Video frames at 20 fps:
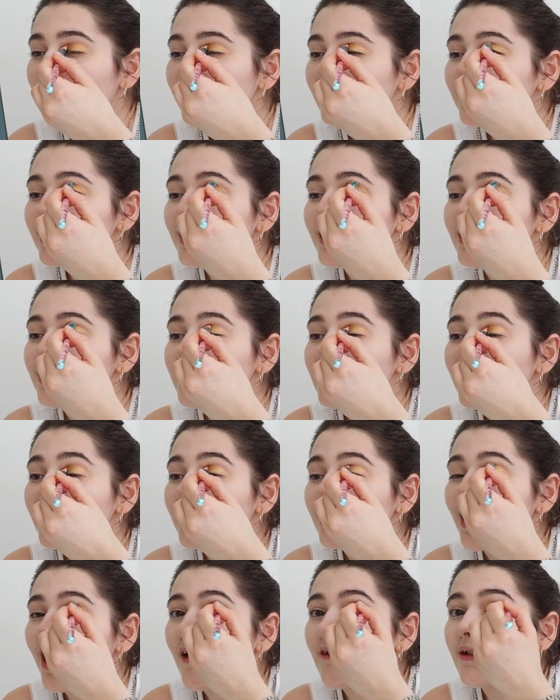I'm just literally
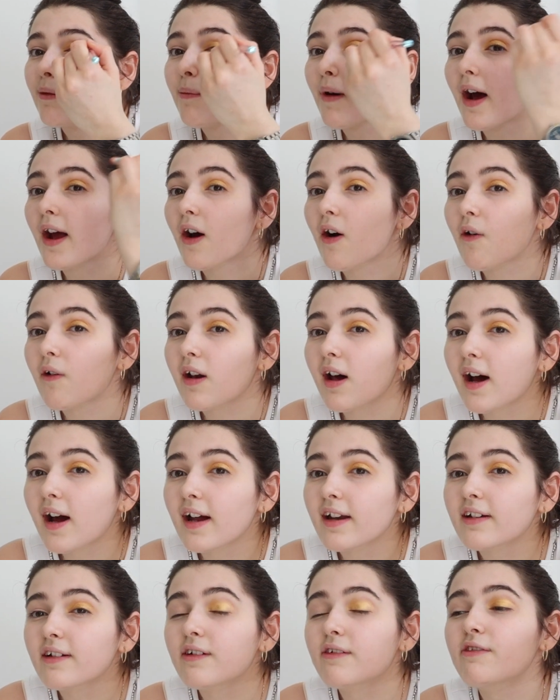going to cover my whole
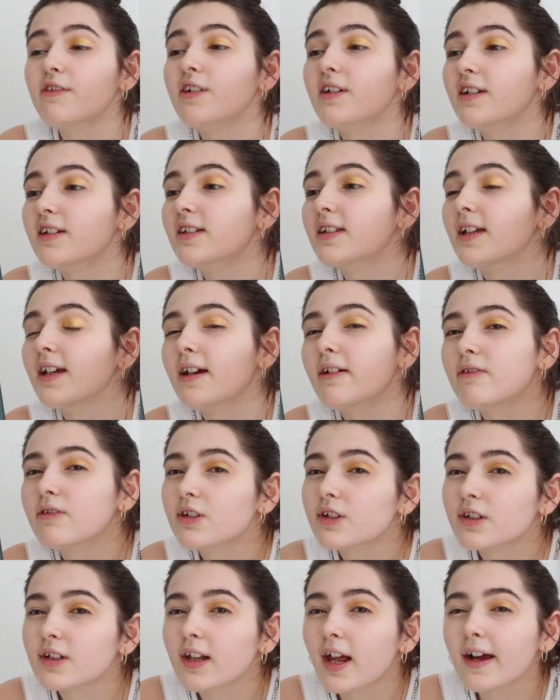eye. I don't know if you can see. I'm
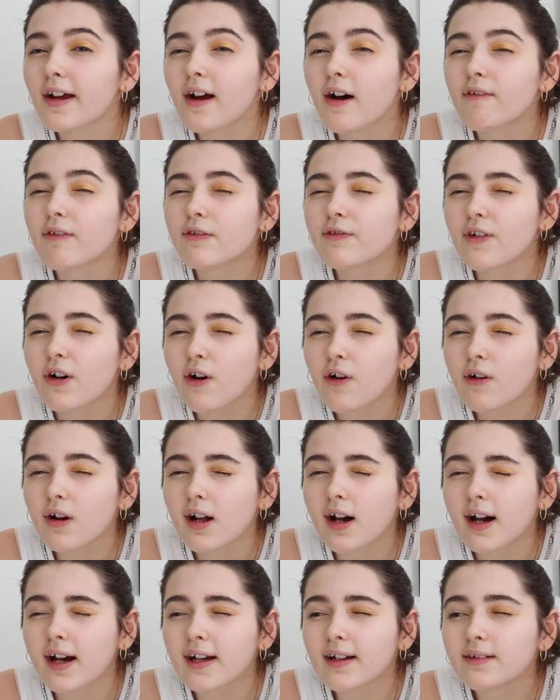just like covered the whole
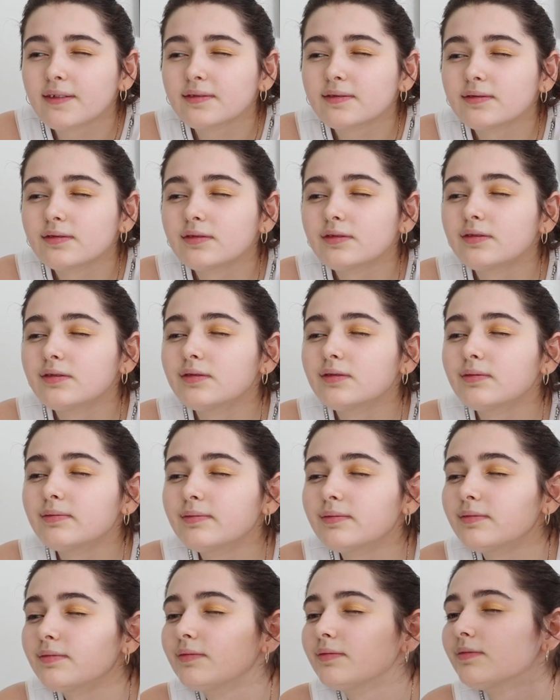eye
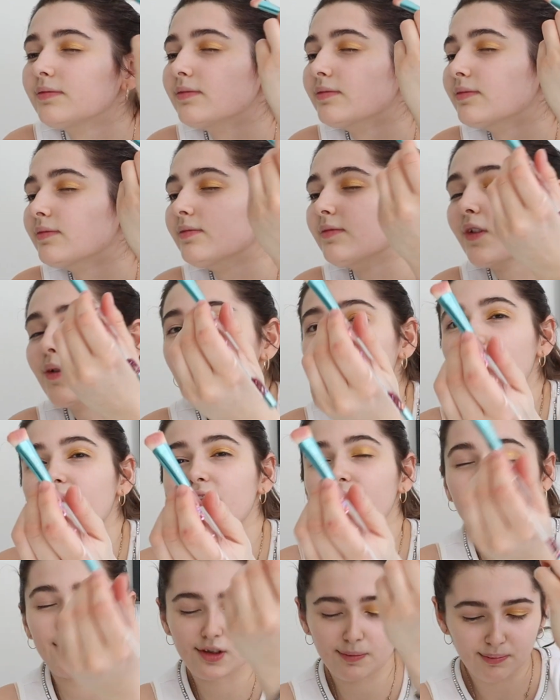with
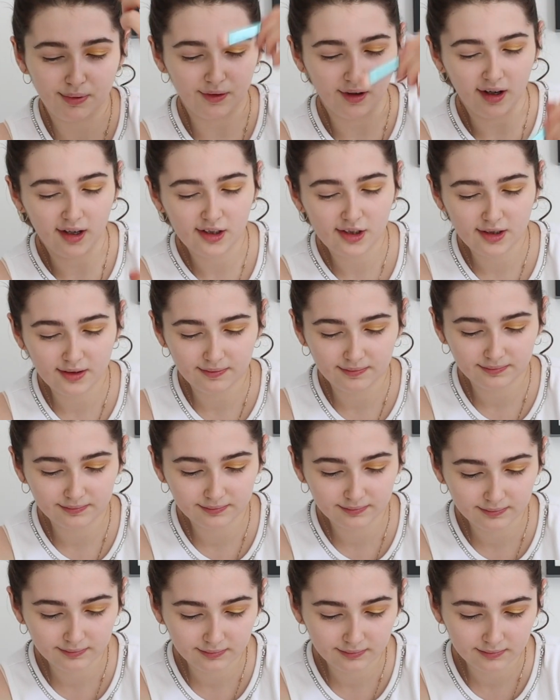this brush.
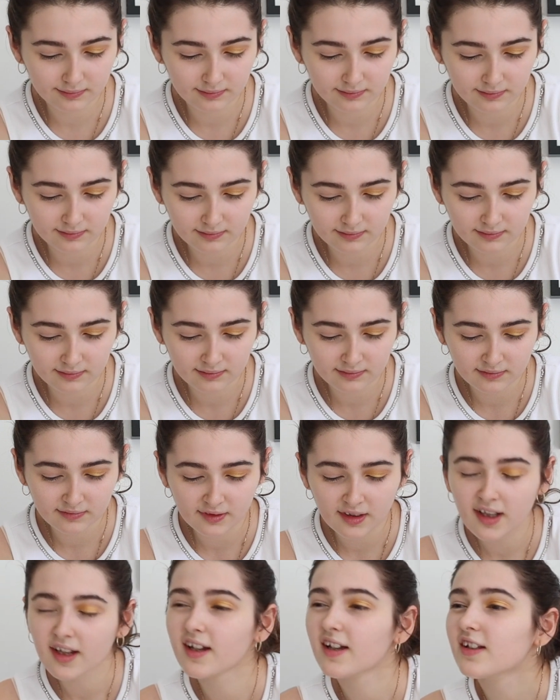
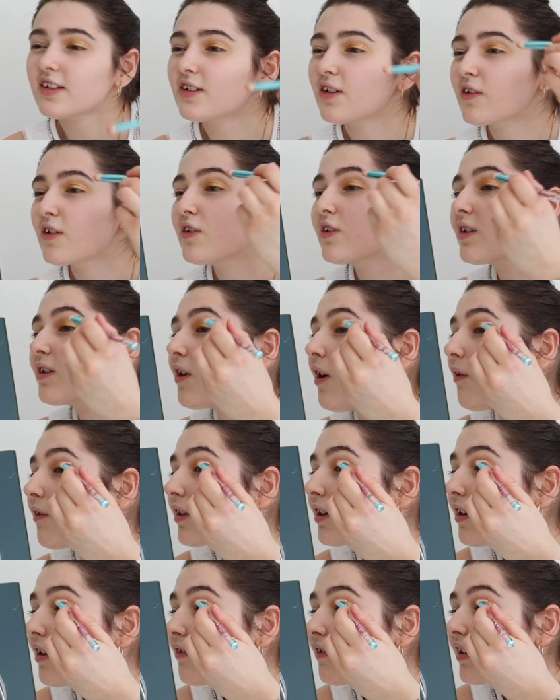Still using
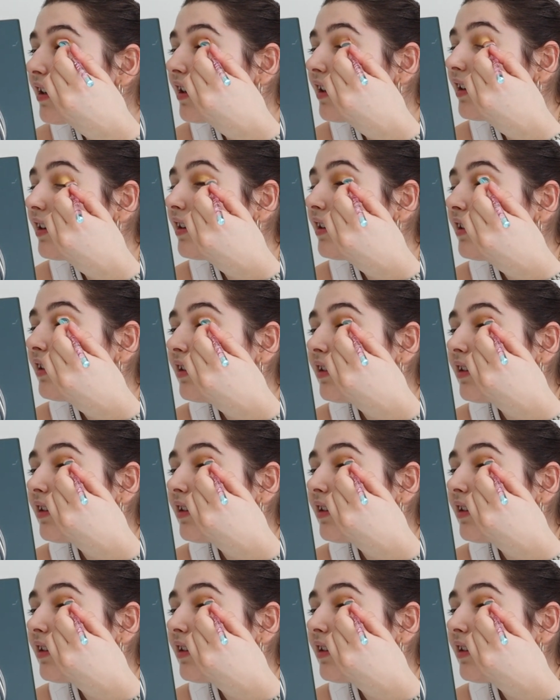Golden over here.